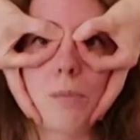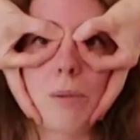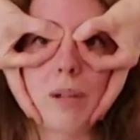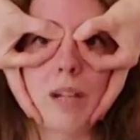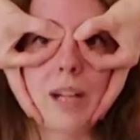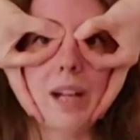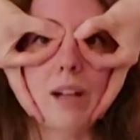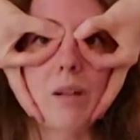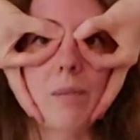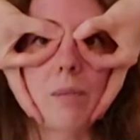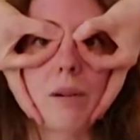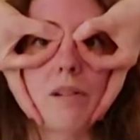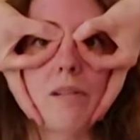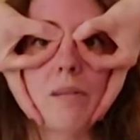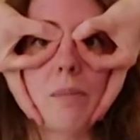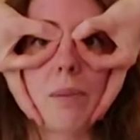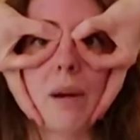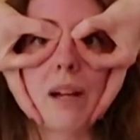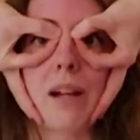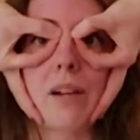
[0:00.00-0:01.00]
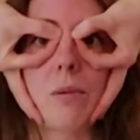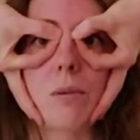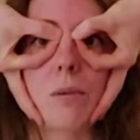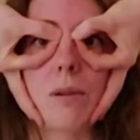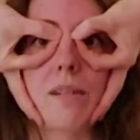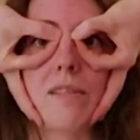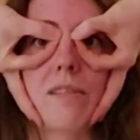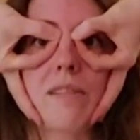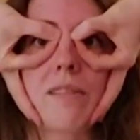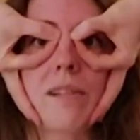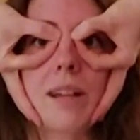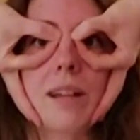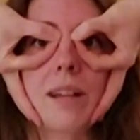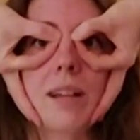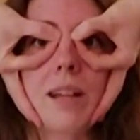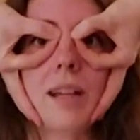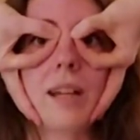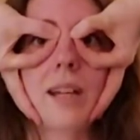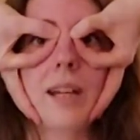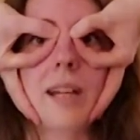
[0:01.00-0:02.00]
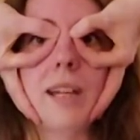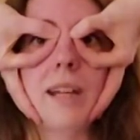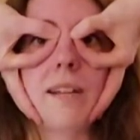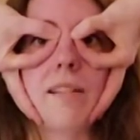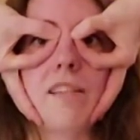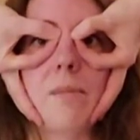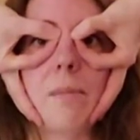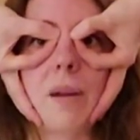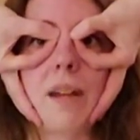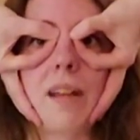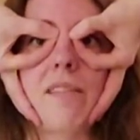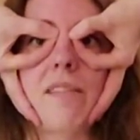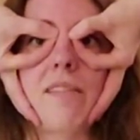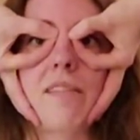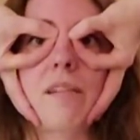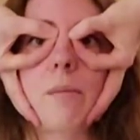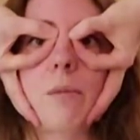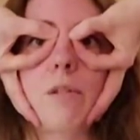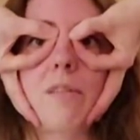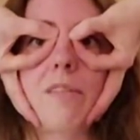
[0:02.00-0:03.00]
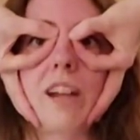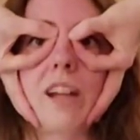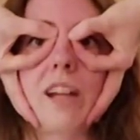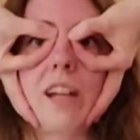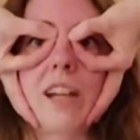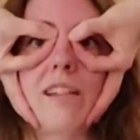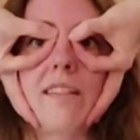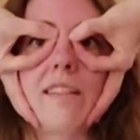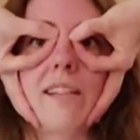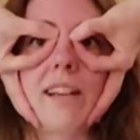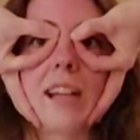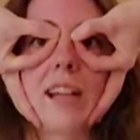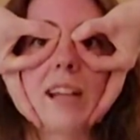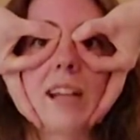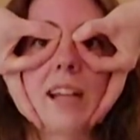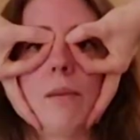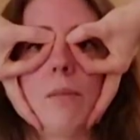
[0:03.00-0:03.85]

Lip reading: my elbows backwards in space simultaneously.